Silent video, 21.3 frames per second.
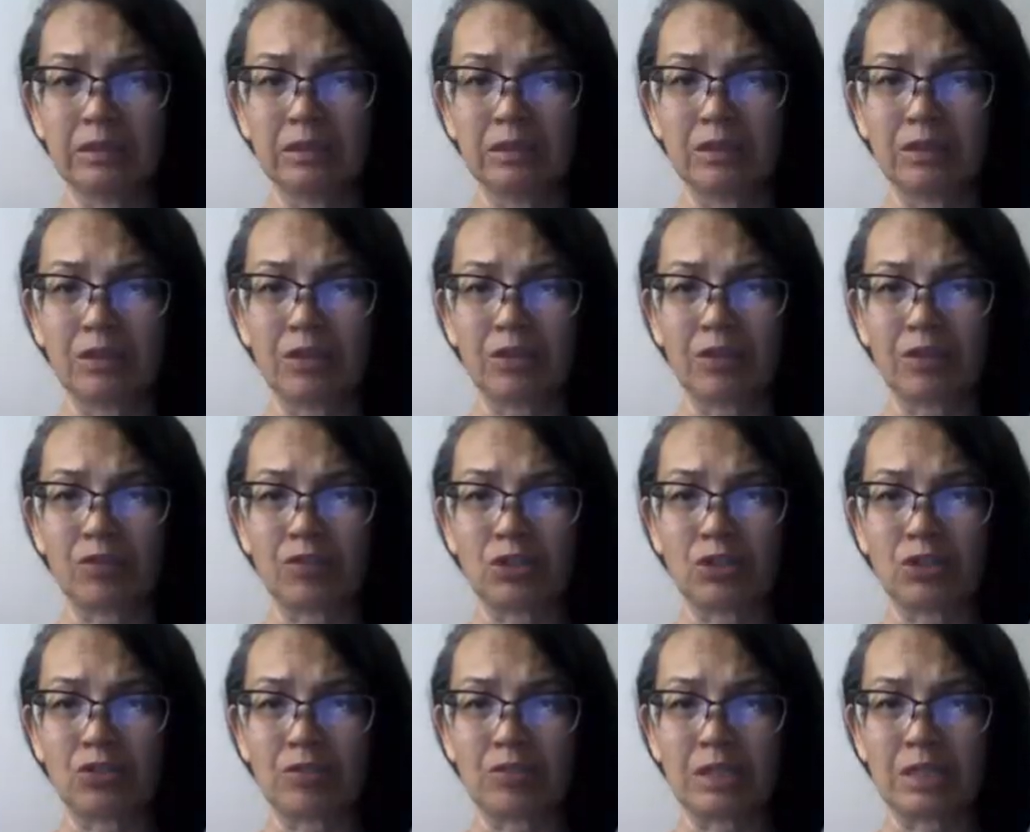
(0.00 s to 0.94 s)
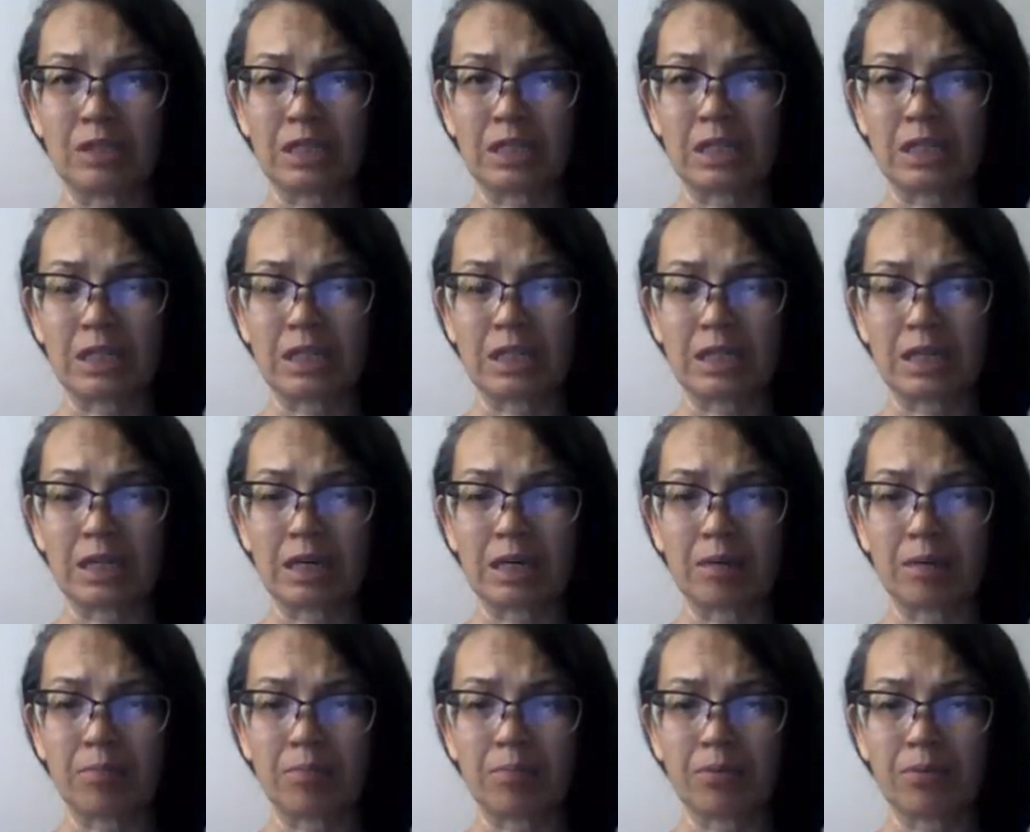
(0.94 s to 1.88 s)
All you have to do is heat it
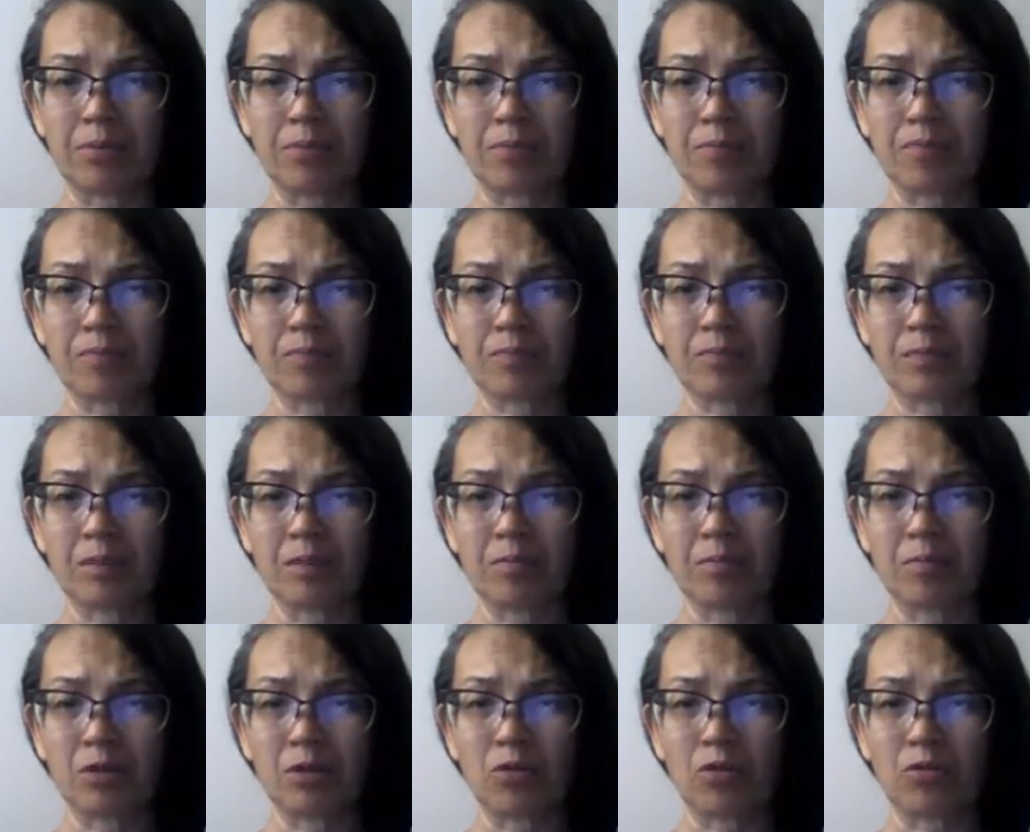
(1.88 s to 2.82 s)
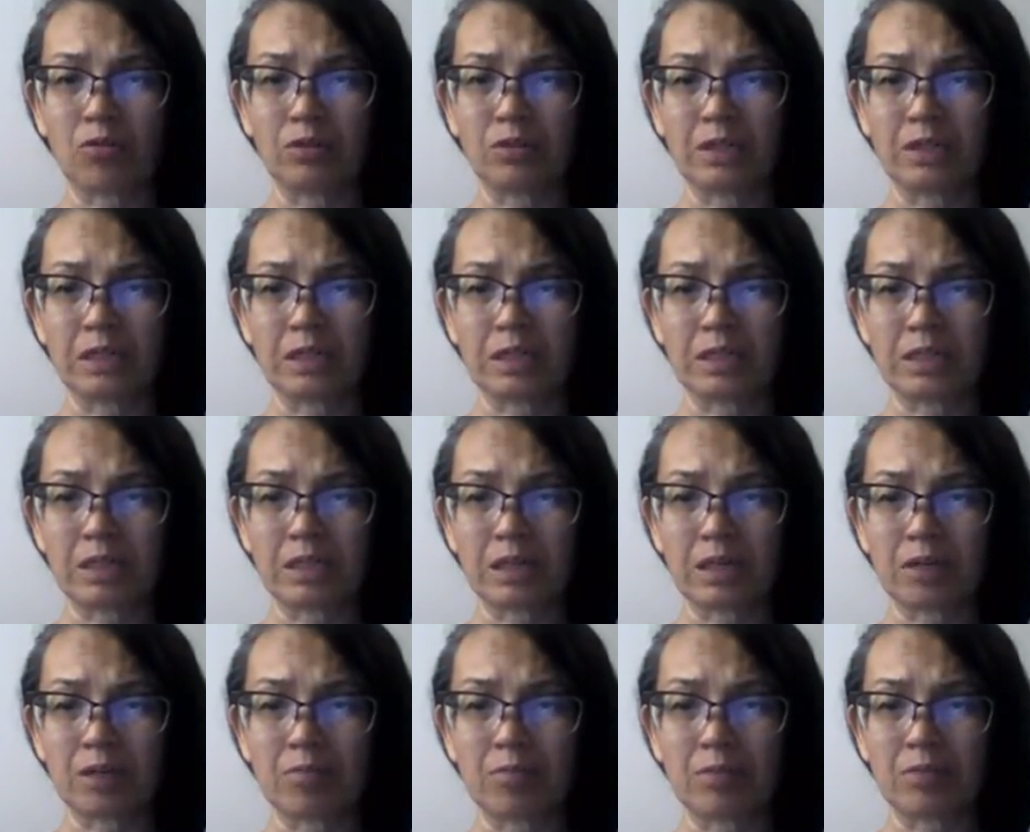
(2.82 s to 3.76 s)
up. Mongolian
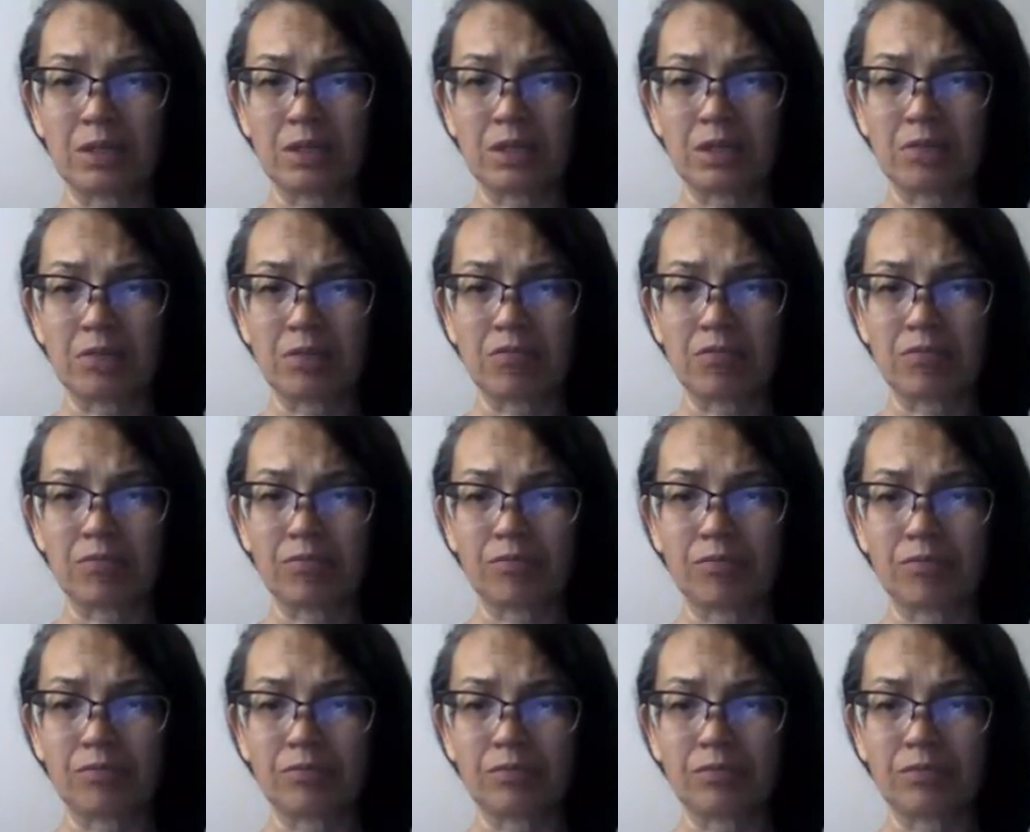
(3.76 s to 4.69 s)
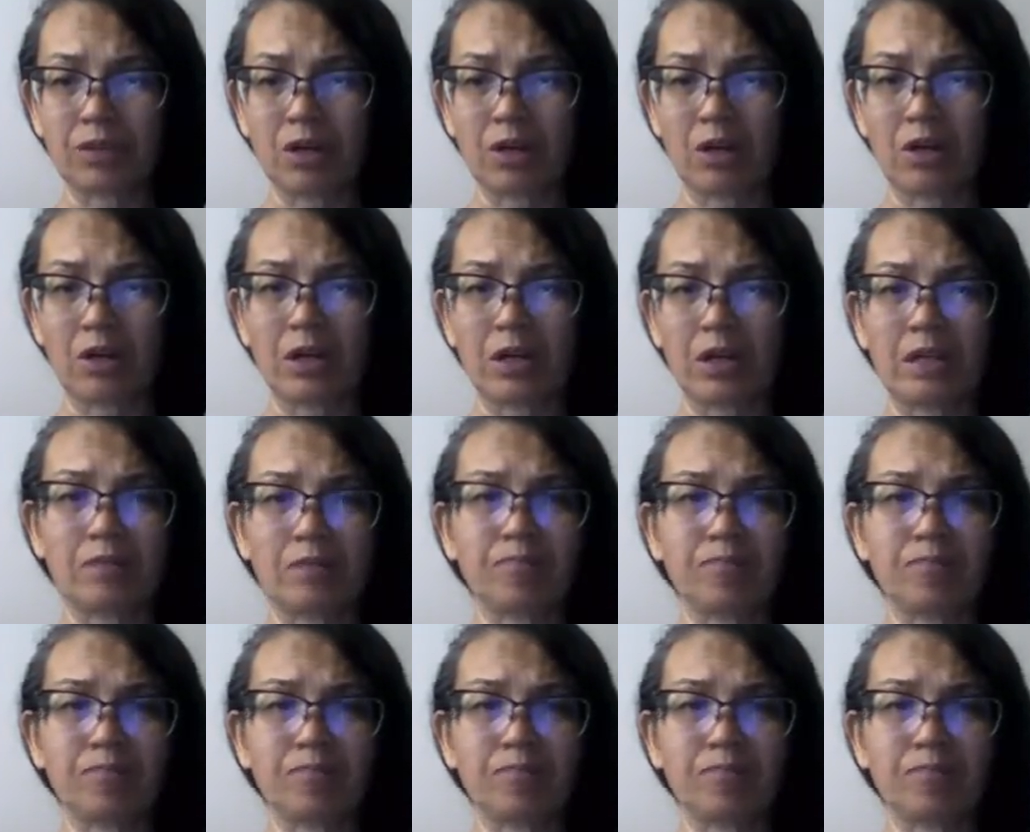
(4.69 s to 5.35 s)
style beef. All right.